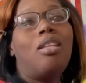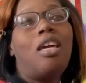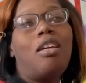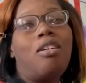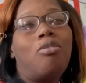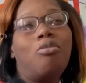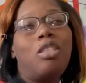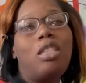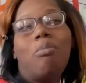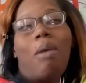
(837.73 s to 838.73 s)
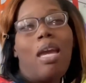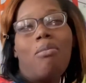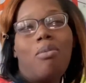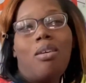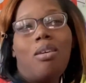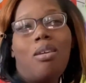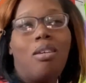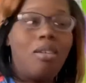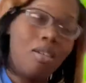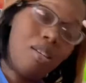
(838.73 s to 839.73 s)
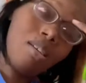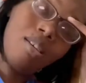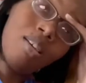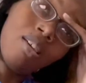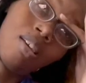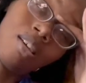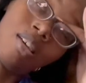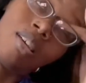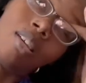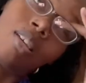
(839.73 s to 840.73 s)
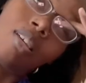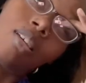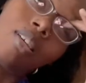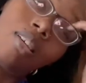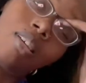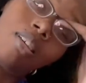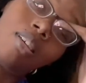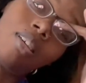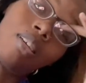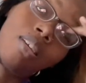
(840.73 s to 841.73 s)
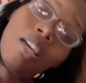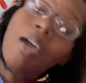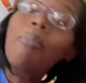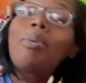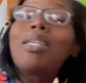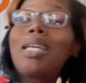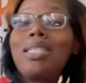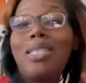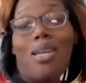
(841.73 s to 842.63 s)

they don't see the baby. No, because I, remember I had to do that project for school when I but was But they